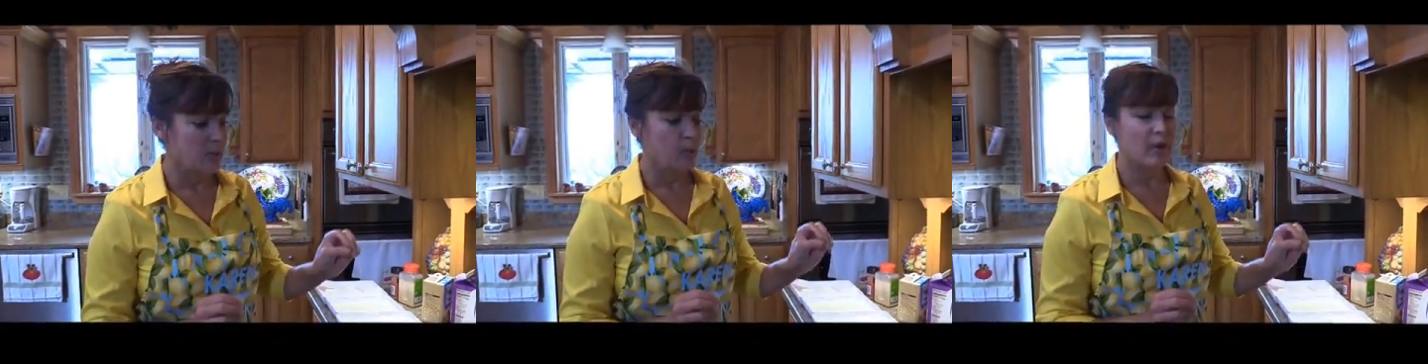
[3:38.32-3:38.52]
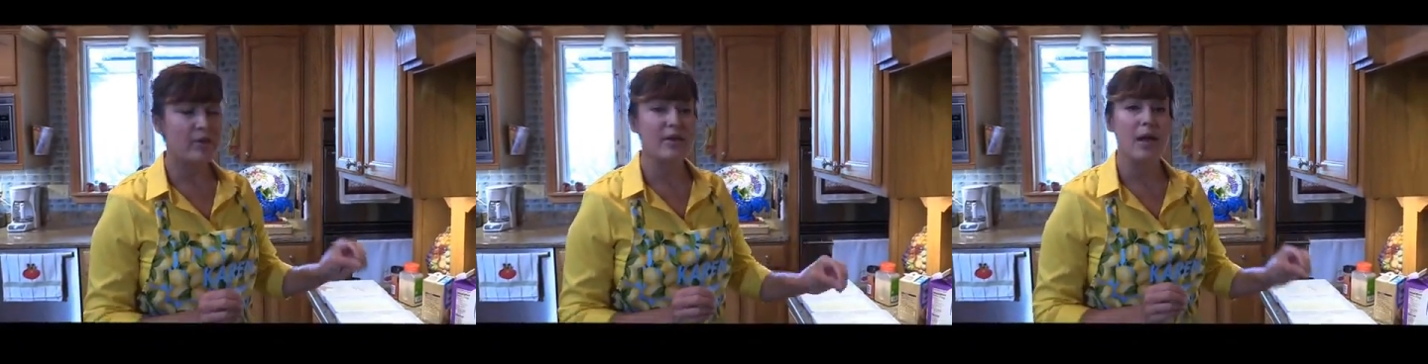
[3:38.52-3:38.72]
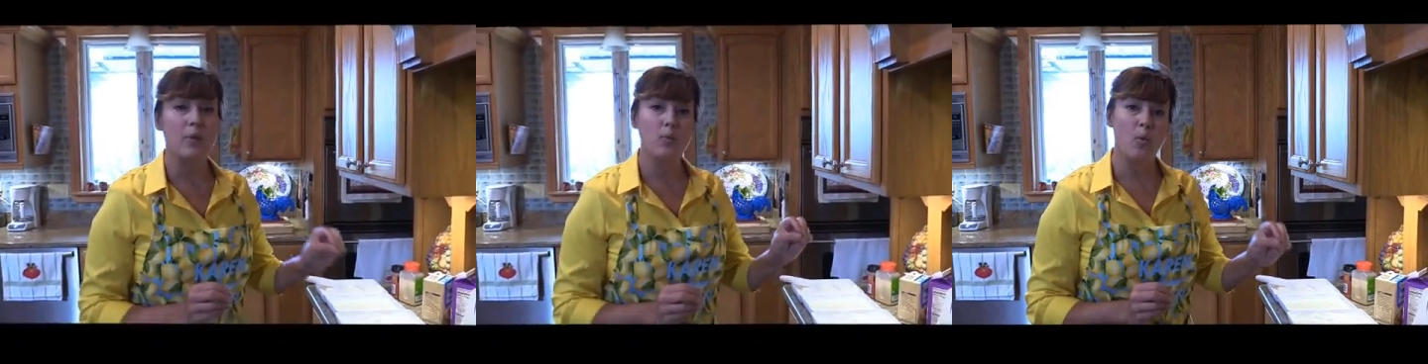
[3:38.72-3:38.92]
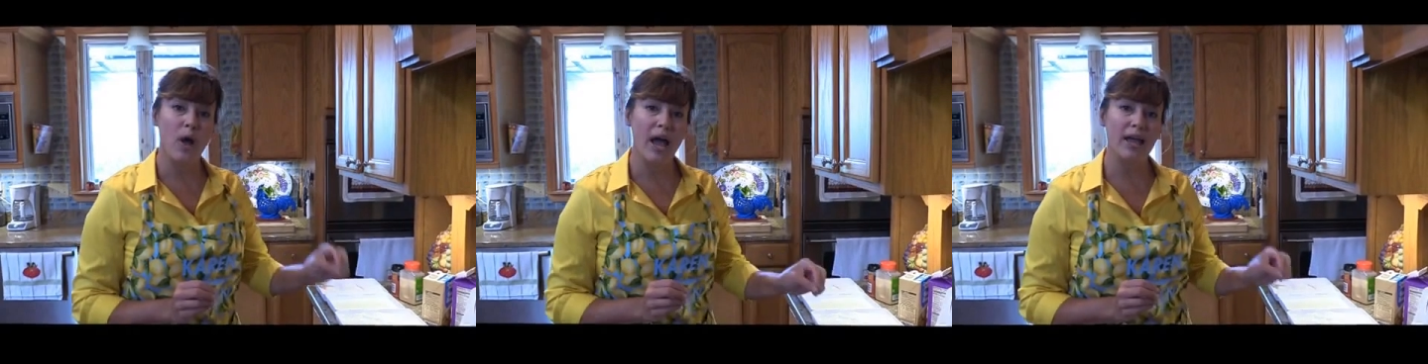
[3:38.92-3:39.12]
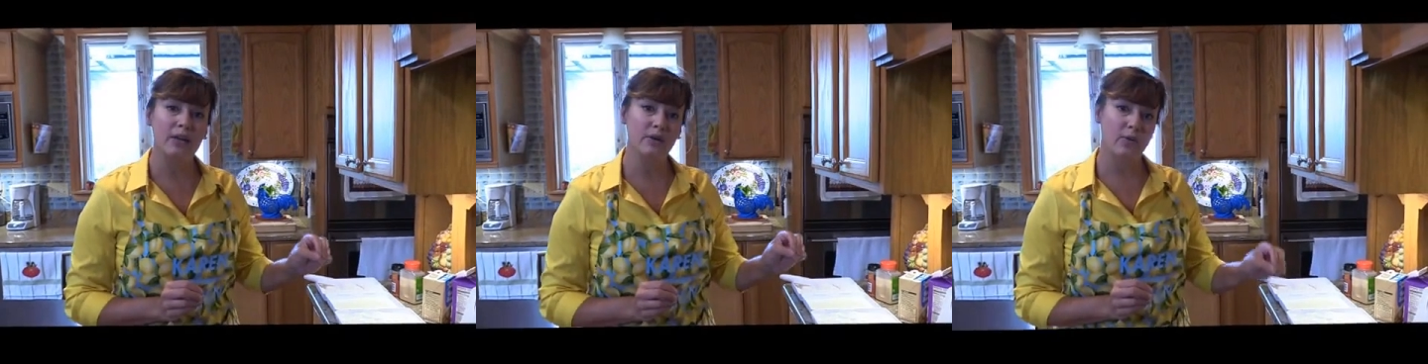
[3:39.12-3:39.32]
with a
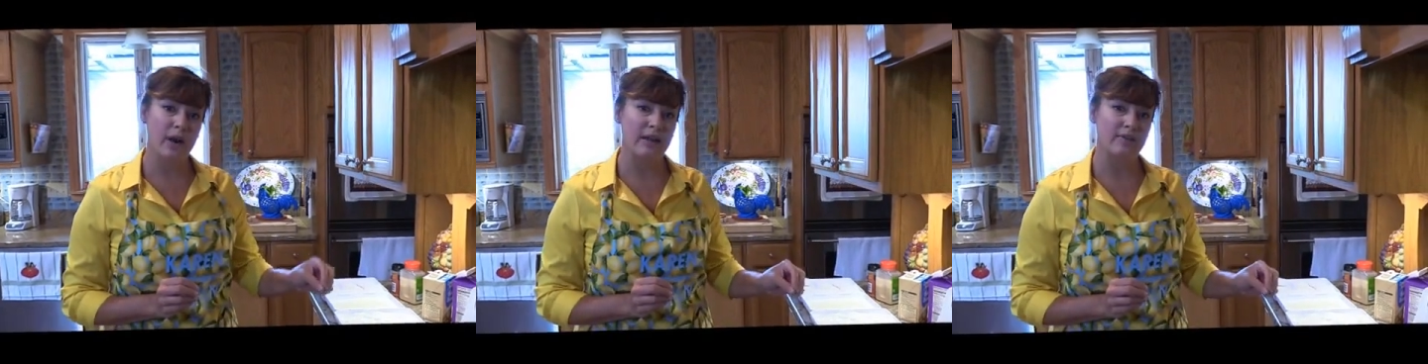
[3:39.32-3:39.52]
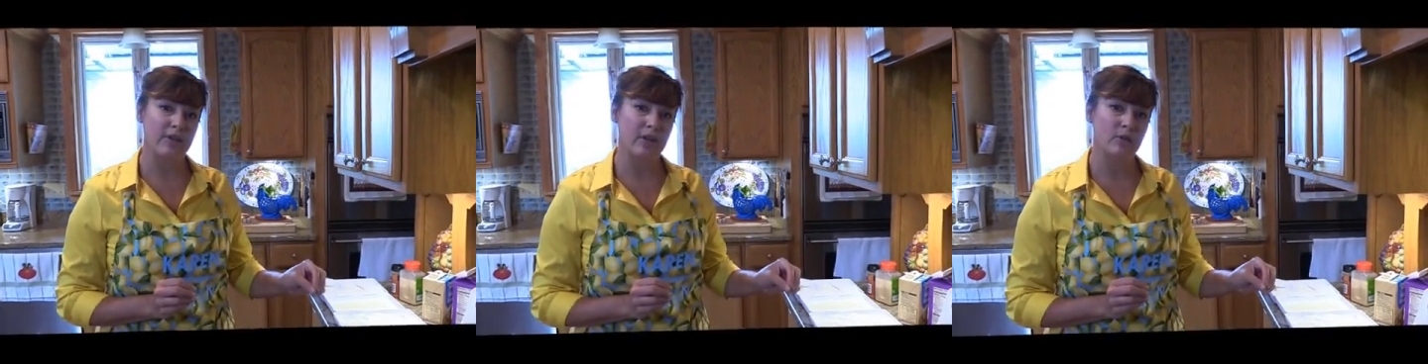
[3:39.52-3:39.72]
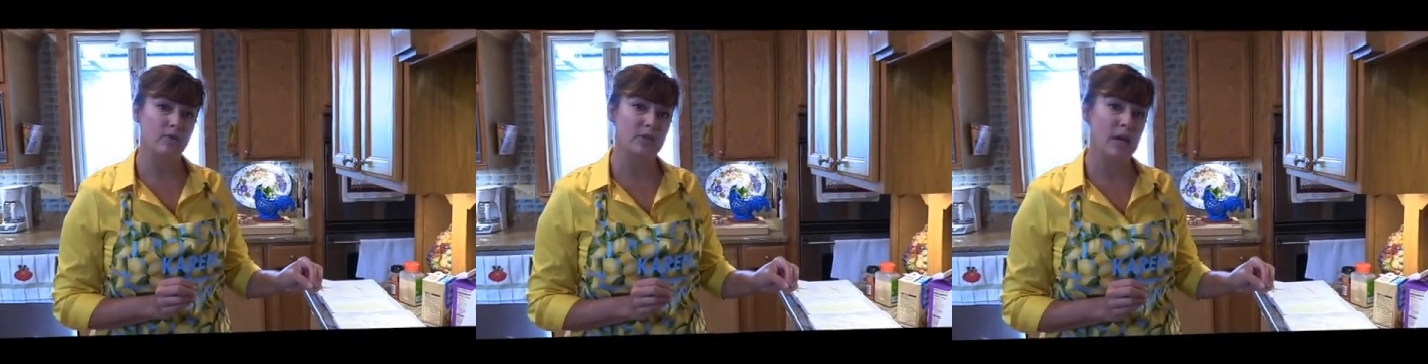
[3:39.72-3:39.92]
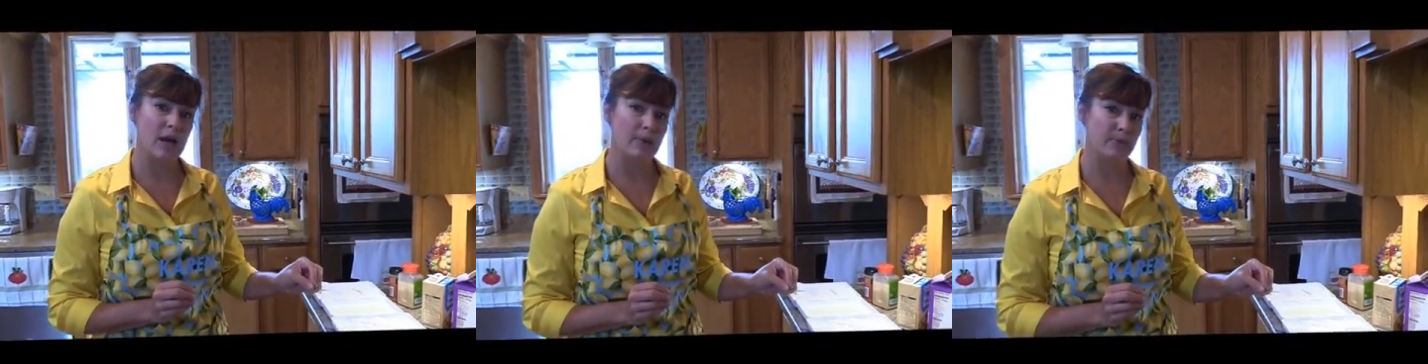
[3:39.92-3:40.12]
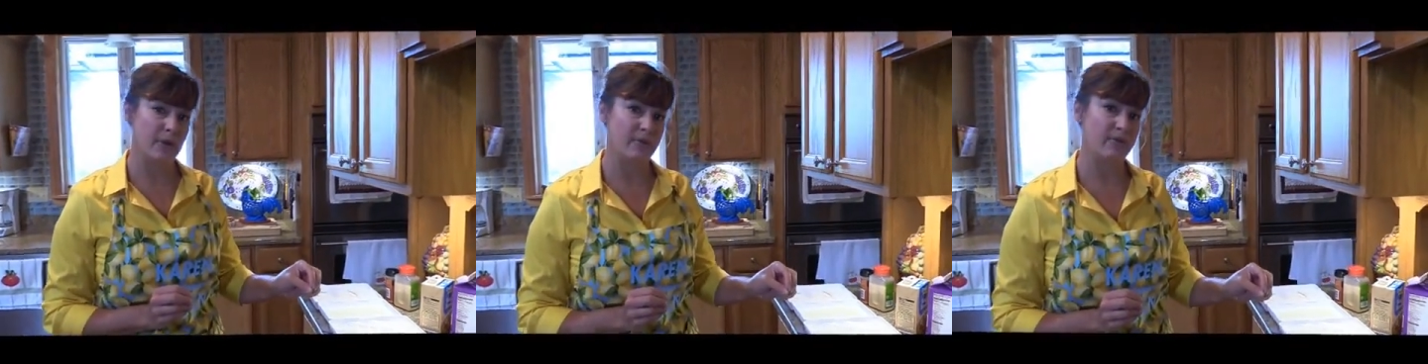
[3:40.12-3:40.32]
white gravy on
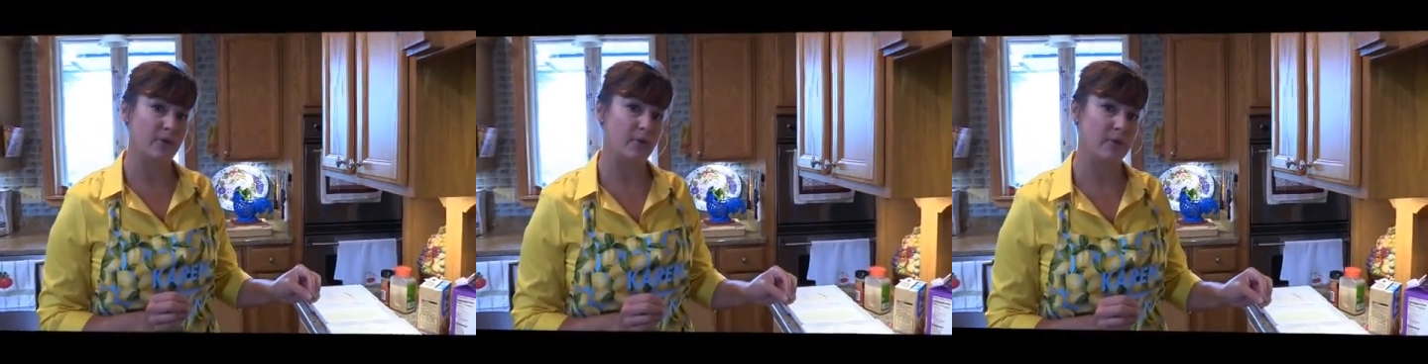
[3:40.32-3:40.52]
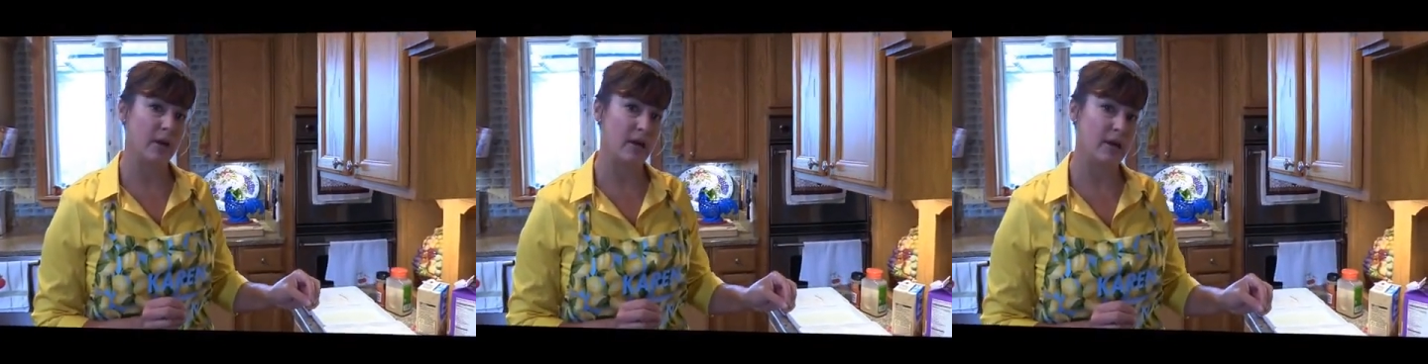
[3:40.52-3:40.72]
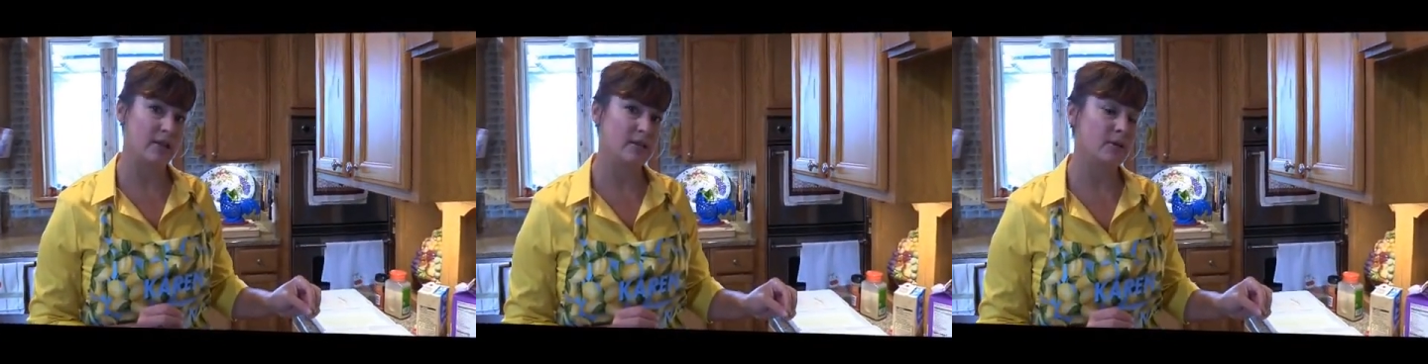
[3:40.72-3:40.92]
top of it, okay?